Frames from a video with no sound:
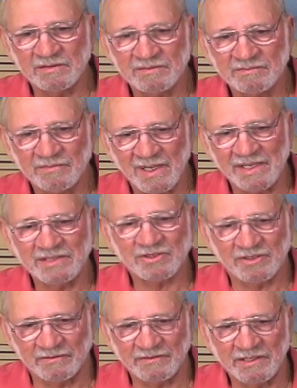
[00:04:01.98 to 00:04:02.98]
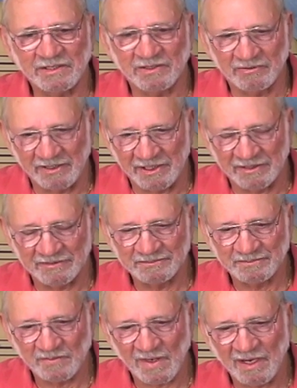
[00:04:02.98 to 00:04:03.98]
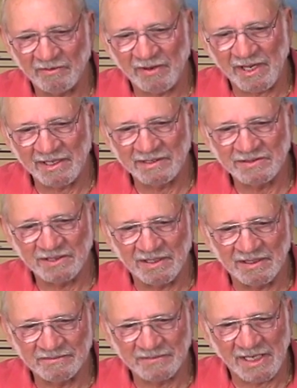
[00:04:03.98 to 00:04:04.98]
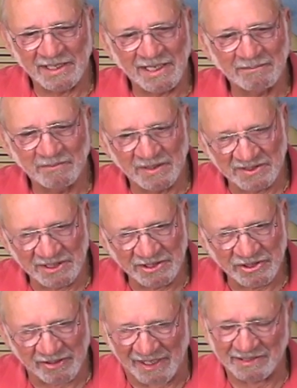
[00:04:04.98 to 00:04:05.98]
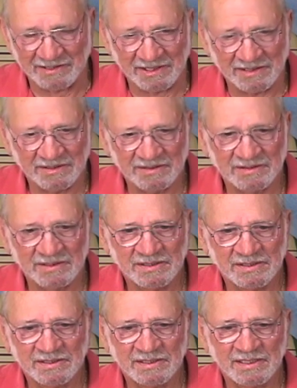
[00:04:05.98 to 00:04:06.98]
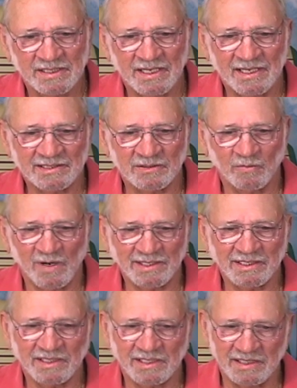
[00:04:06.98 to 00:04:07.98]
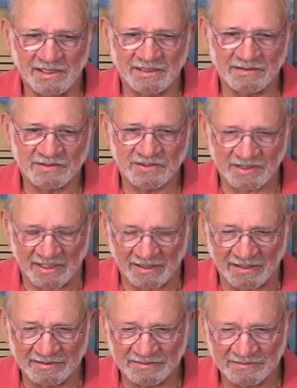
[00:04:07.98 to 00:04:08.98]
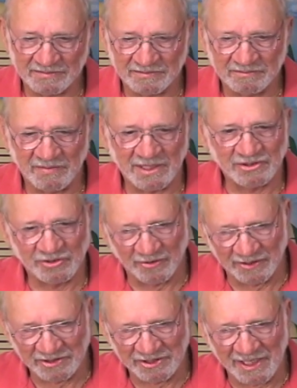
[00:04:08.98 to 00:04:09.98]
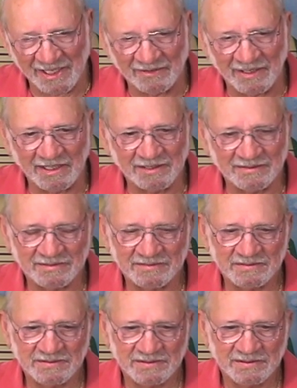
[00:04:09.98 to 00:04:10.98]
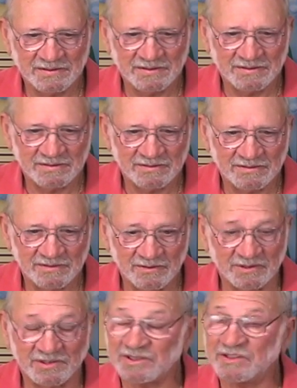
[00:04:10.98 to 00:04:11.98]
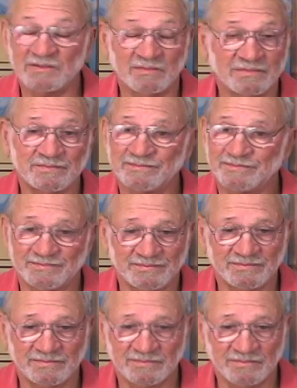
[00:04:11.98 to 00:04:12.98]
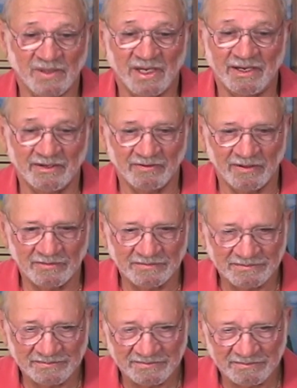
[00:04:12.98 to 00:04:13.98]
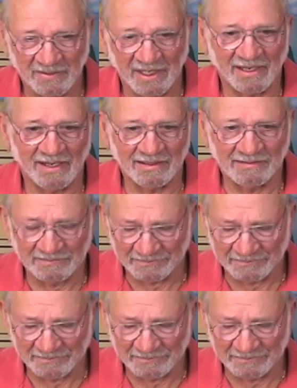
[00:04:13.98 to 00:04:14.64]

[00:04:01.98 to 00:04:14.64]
my surfing career. I ran into a guy named Buzzy Trent at the Waikiki Center, met George Downing, who is still my hero, my idol,